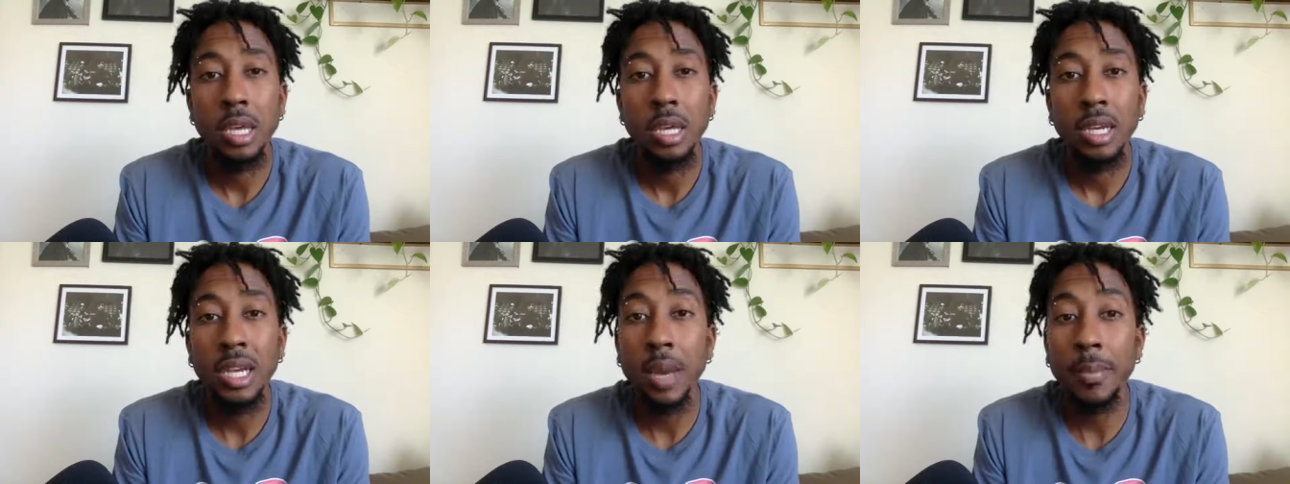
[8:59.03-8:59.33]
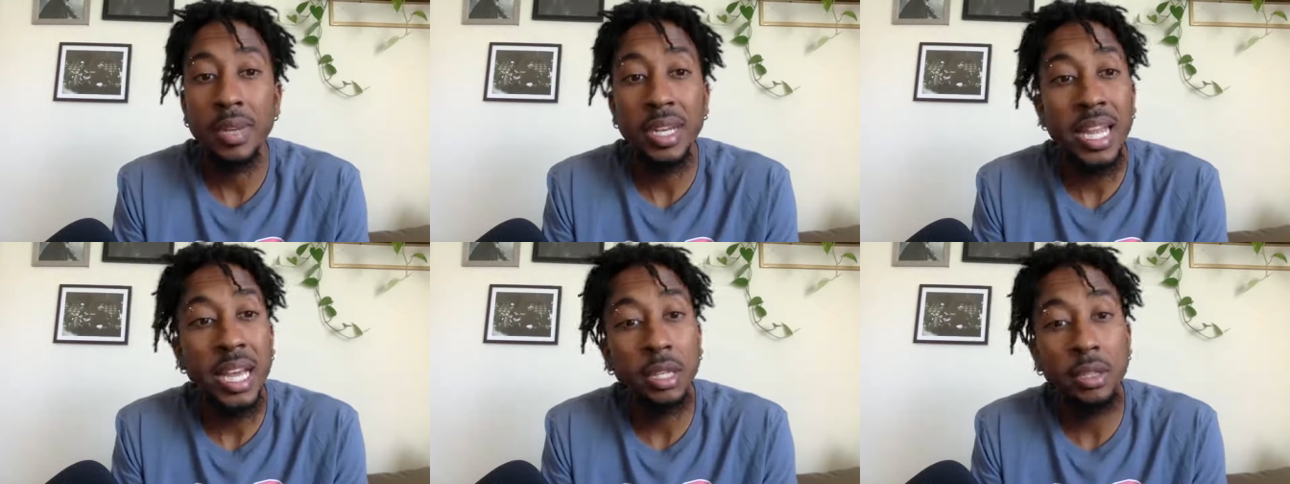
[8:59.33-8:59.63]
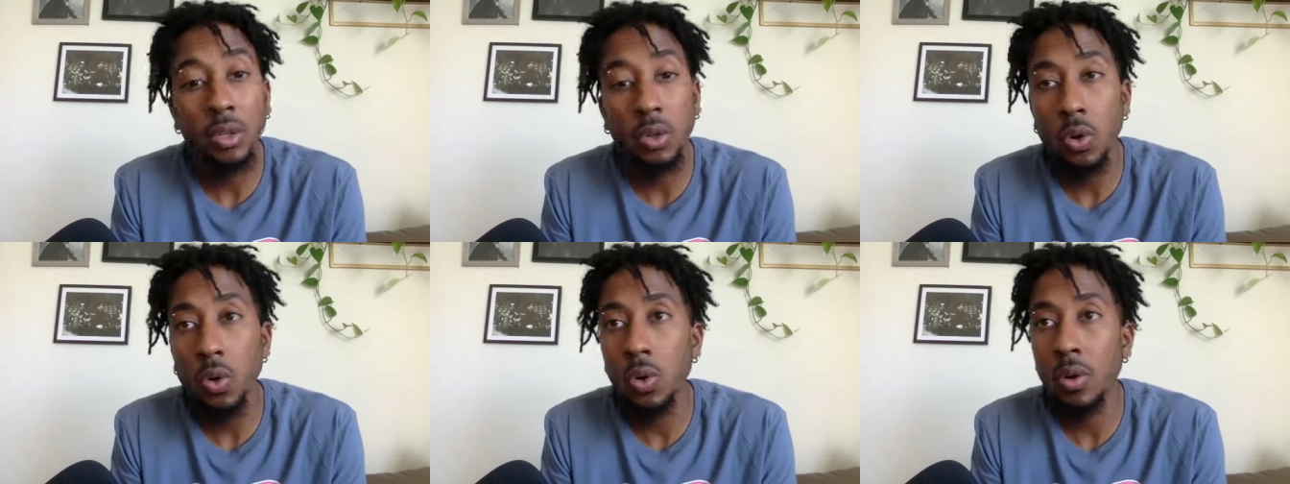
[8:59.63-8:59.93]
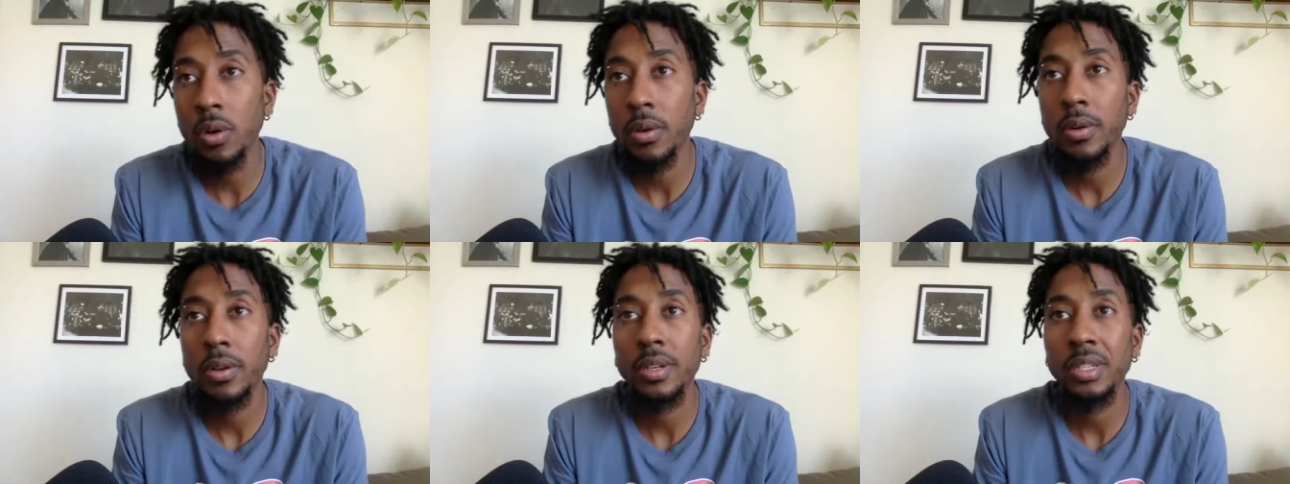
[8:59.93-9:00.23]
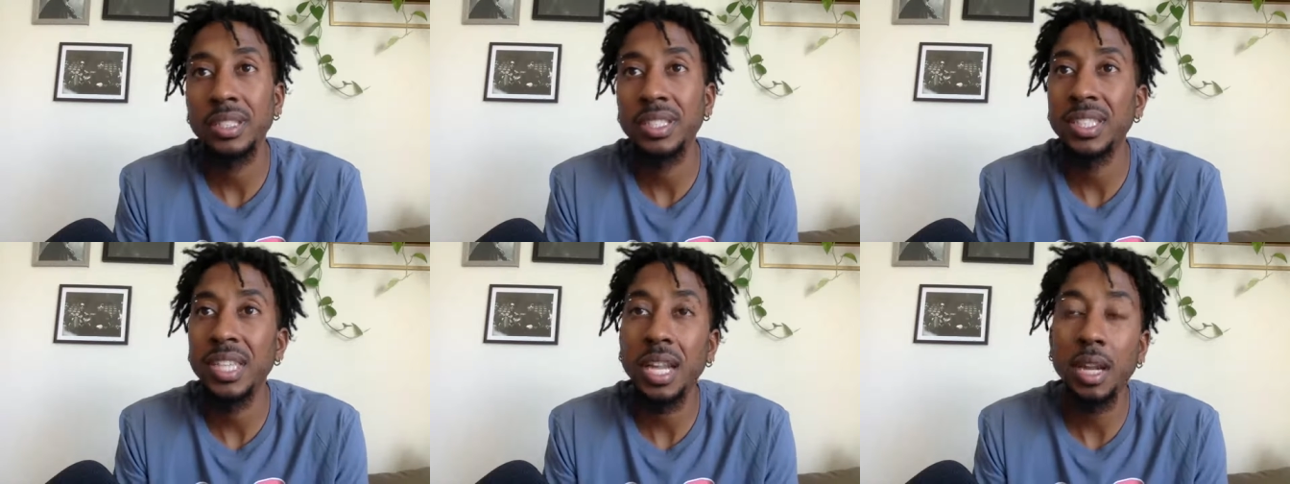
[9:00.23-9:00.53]
coming down the court
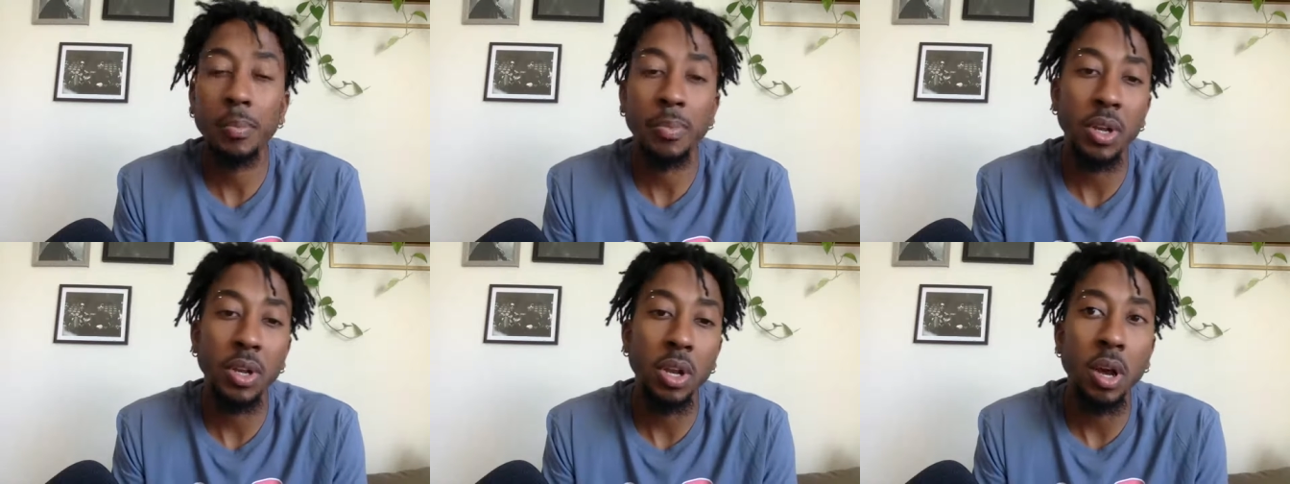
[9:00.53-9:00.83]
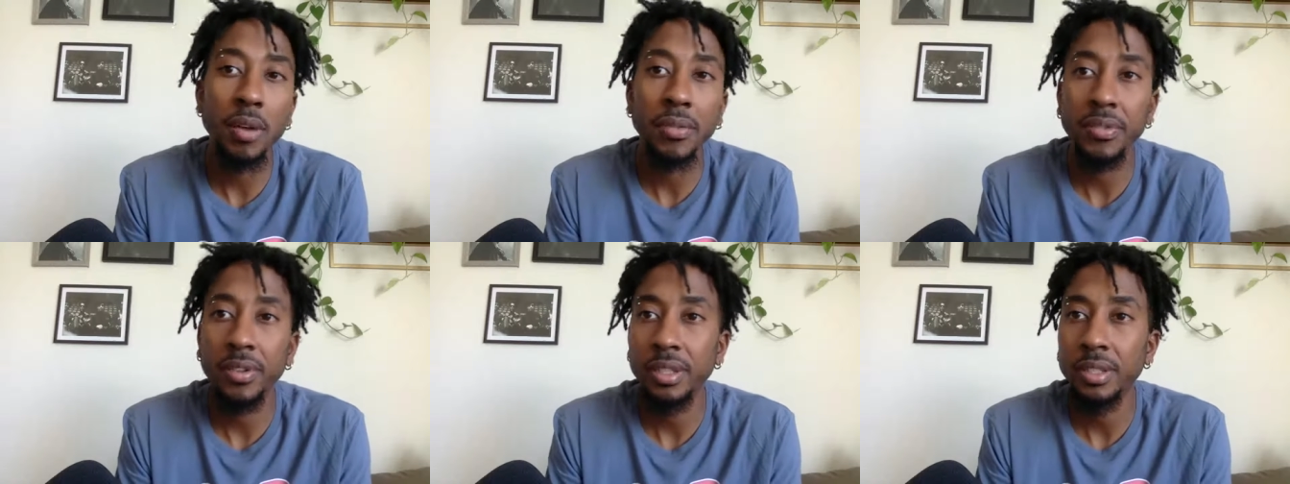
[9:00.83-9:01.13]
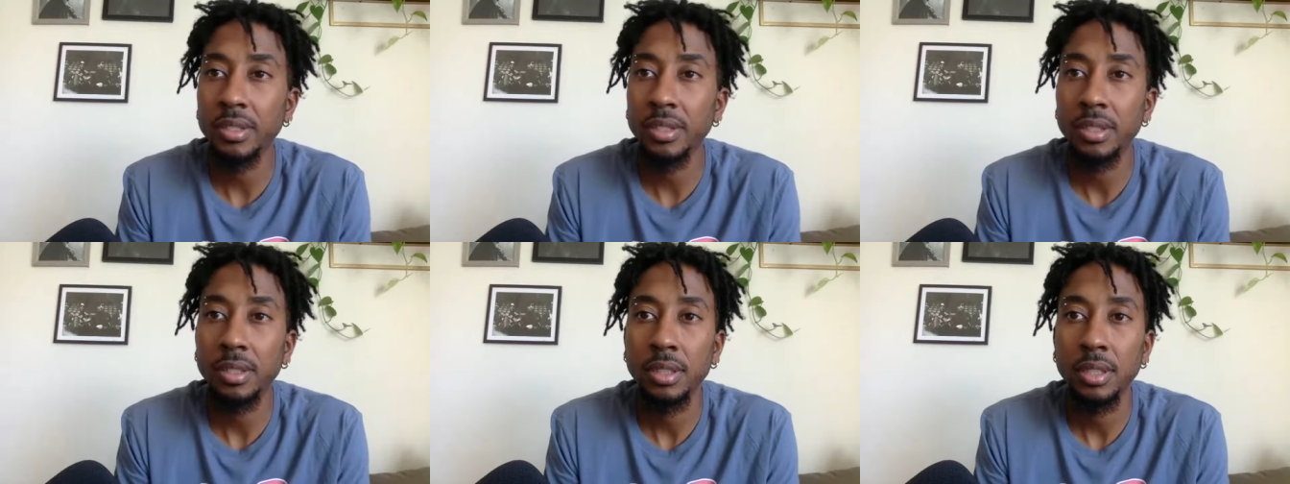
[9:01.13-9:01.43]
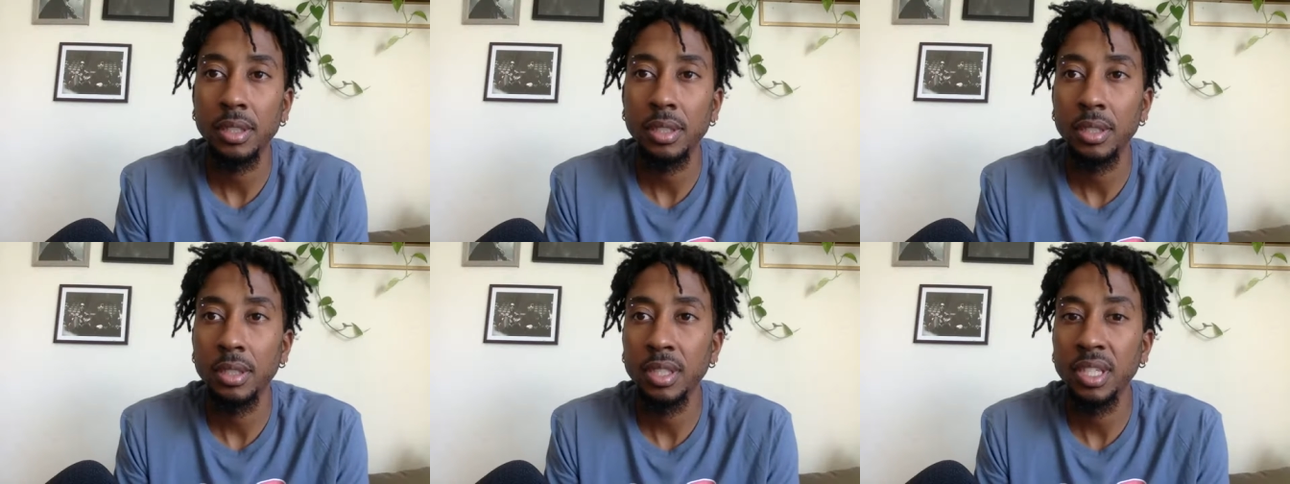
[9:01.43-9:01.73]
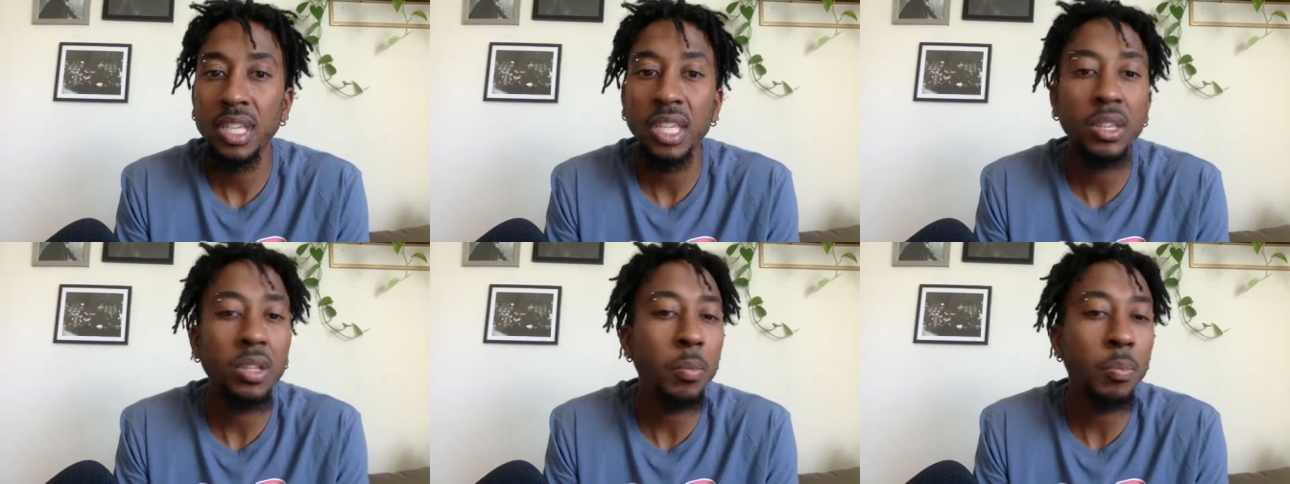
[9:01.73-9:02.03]
to set up an offense.
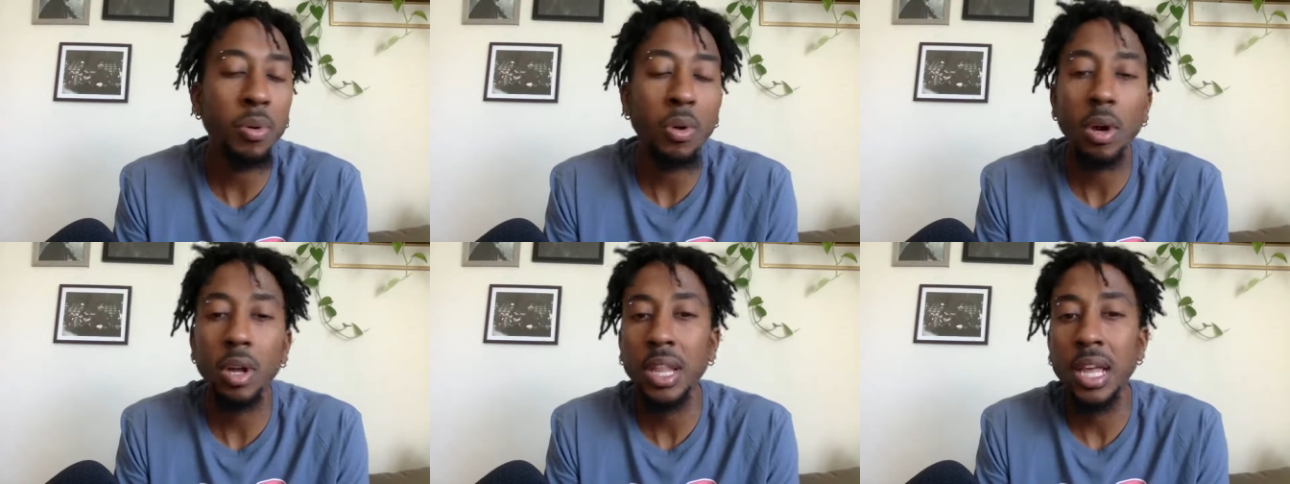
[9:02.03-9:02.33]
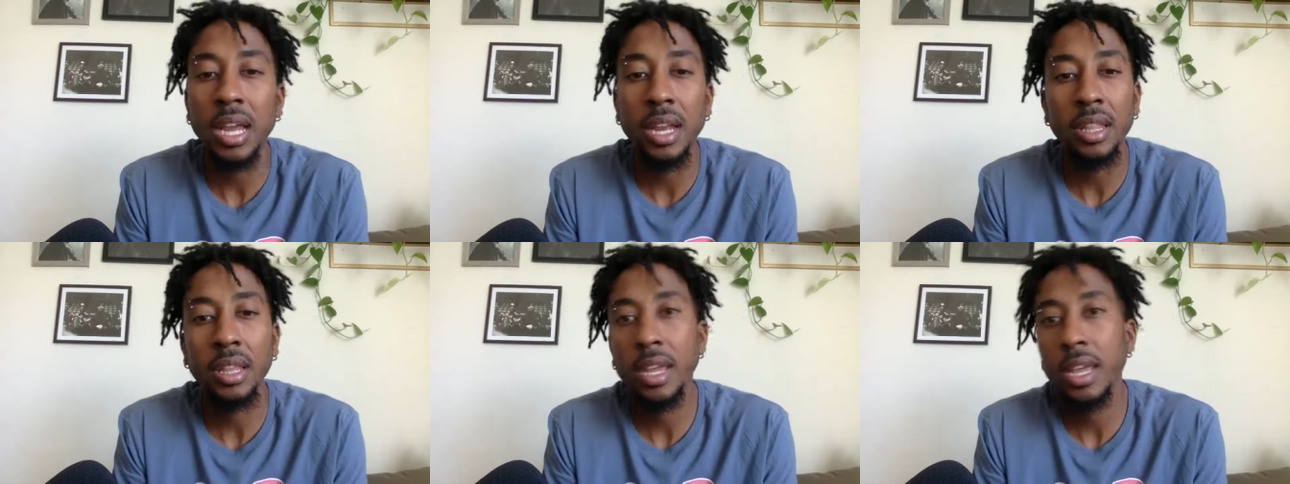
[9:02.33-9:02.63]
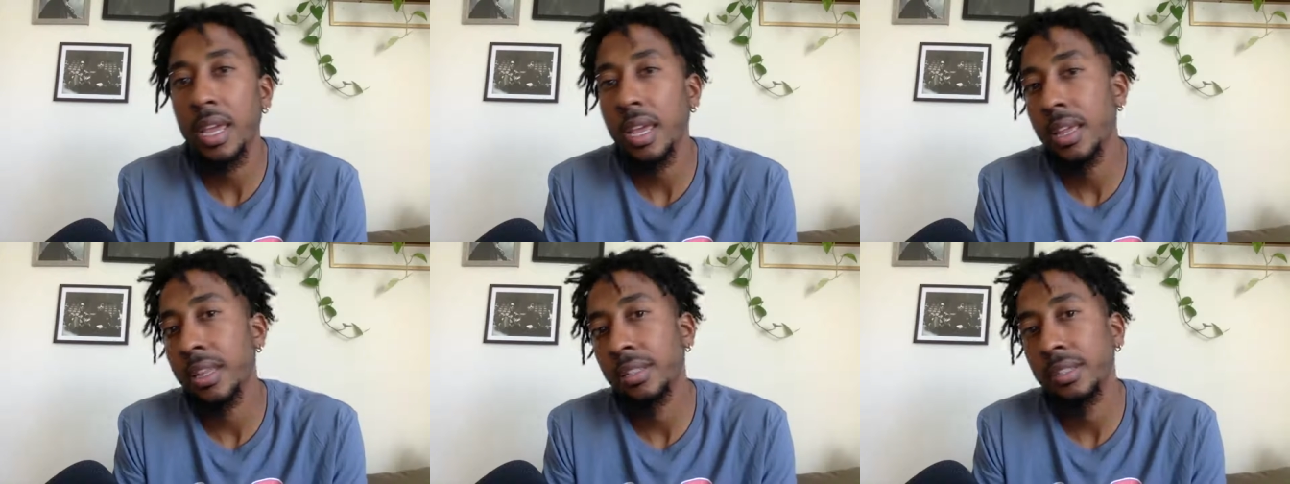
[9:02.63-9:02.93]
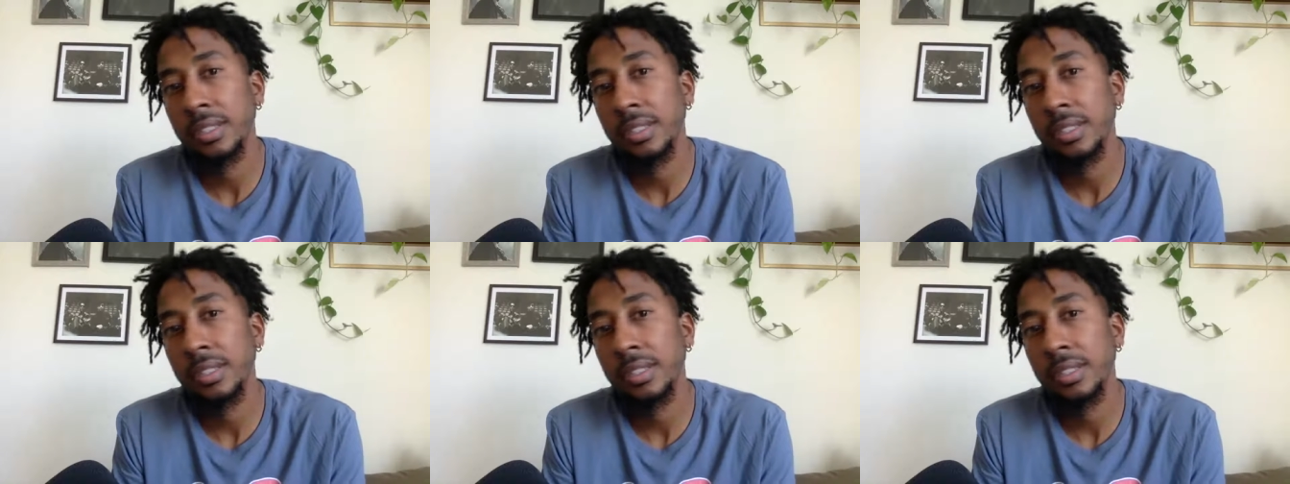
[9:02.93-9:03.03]
Get the ball out of their hands.